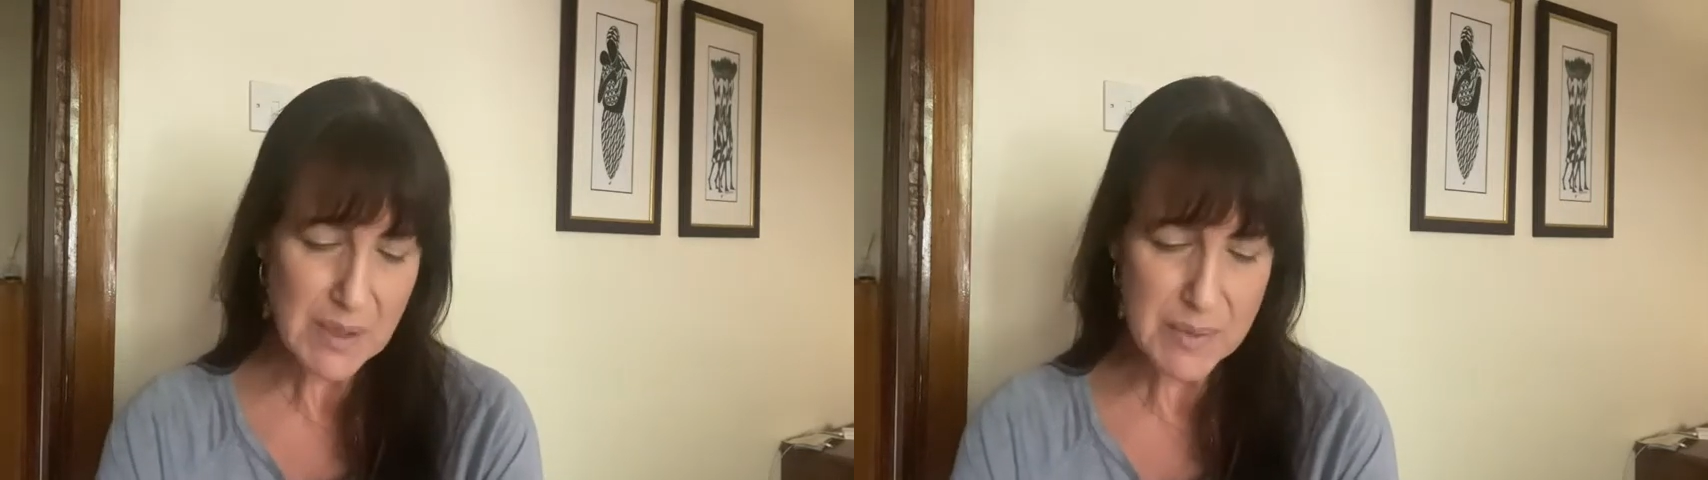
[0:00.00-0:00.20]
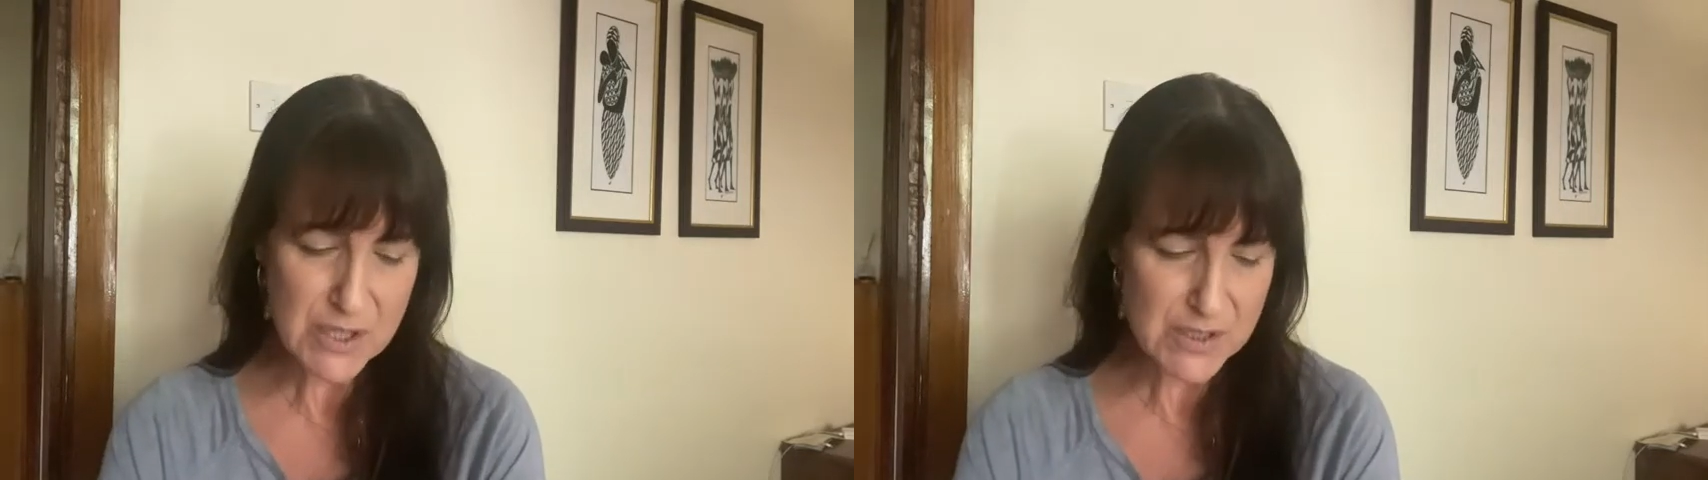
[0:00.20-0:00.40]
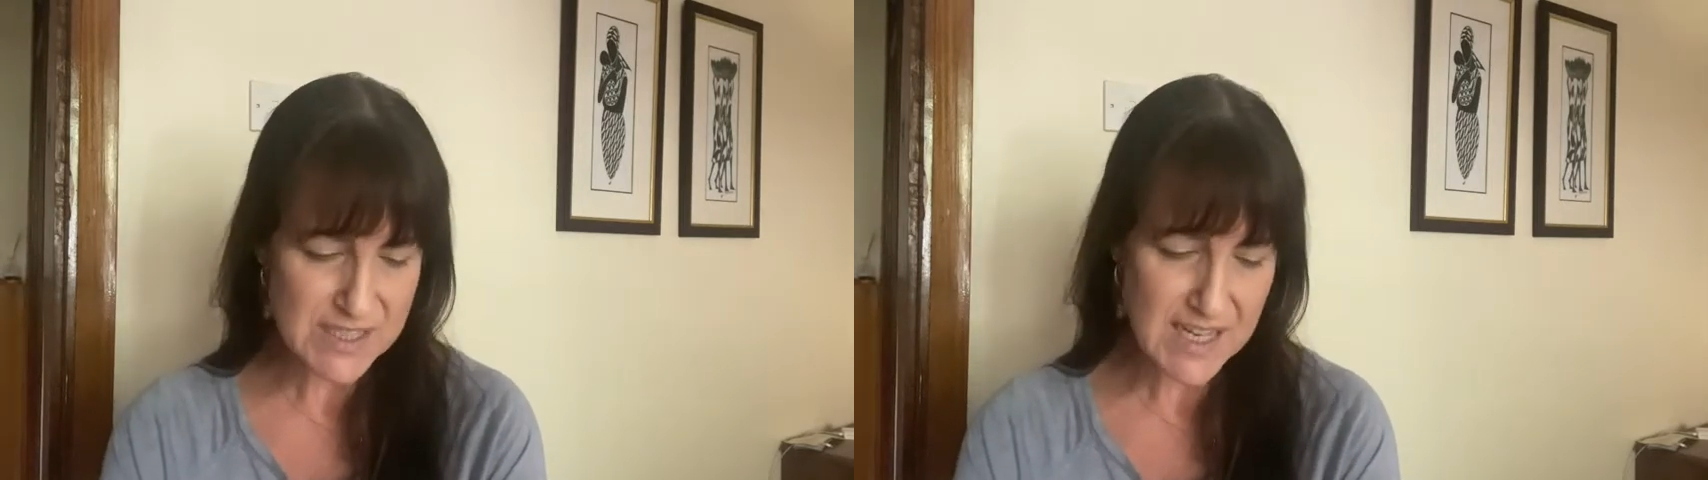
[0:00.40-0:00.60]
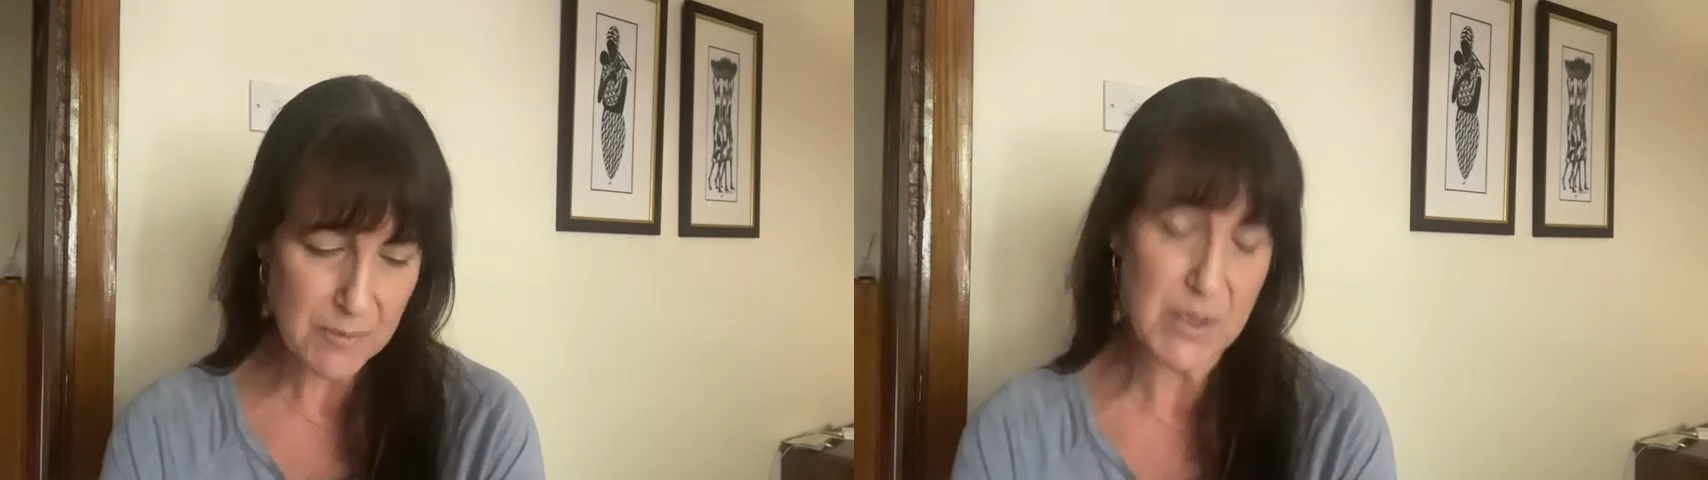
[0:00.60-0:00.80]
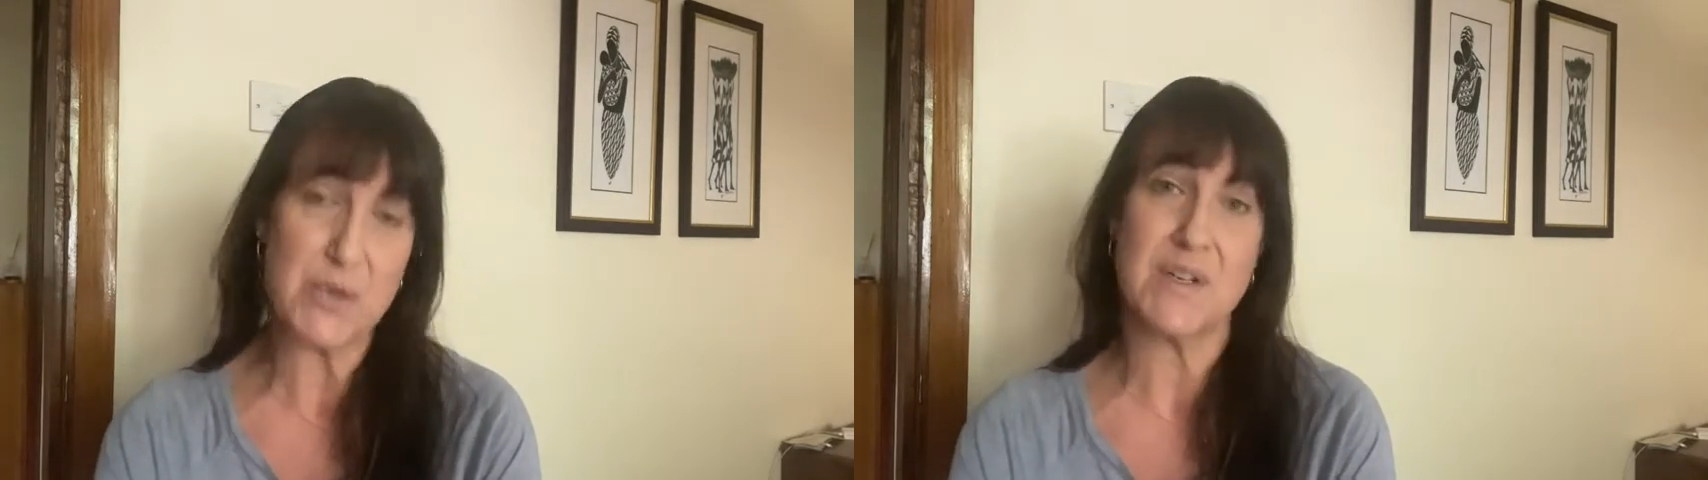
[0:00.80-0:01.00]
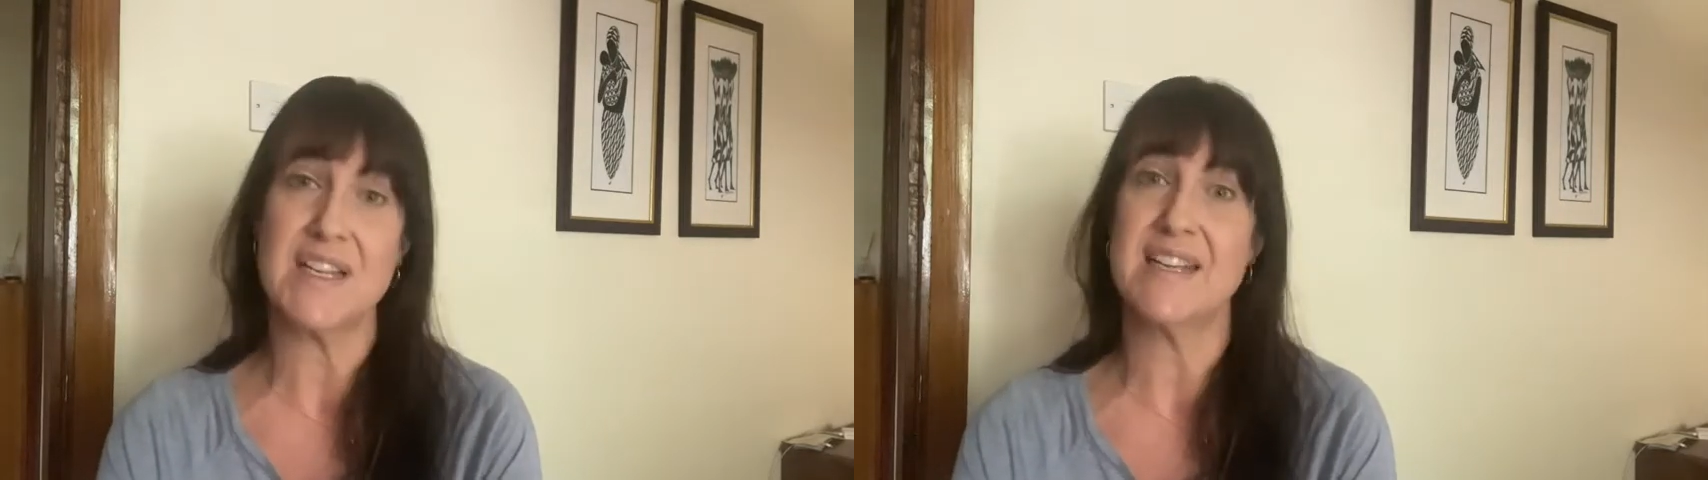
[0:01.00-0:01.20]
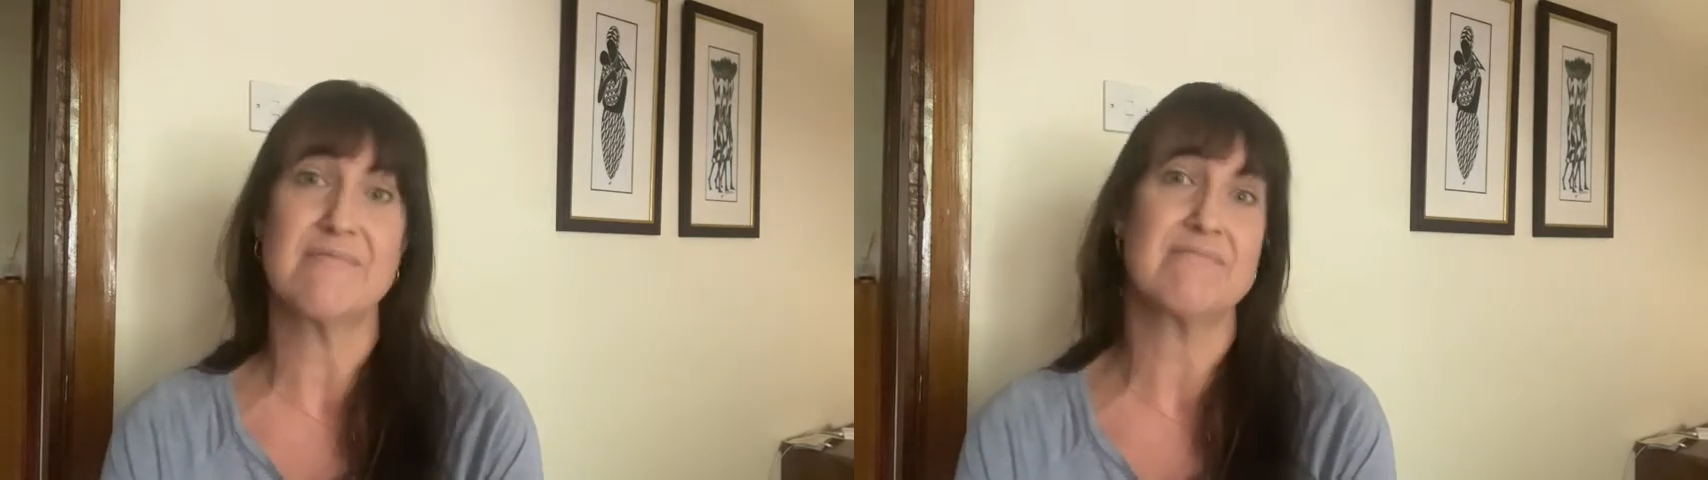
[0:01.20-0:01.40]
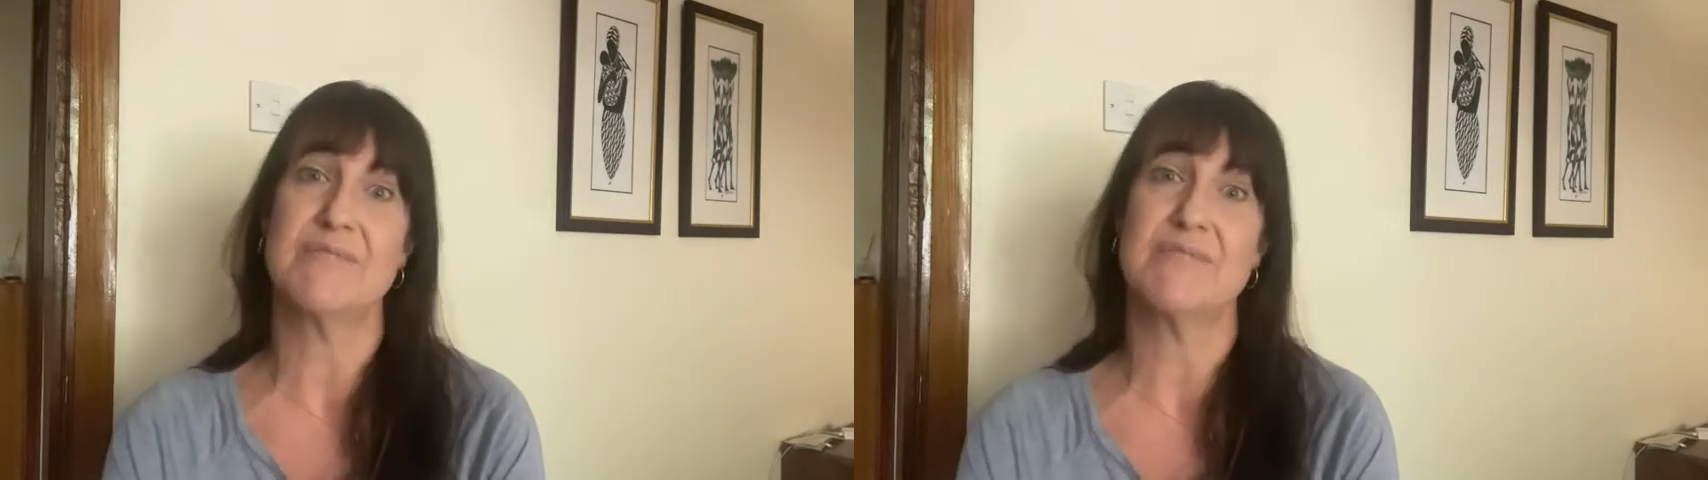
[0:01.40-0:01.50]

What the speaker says: because we couldn't get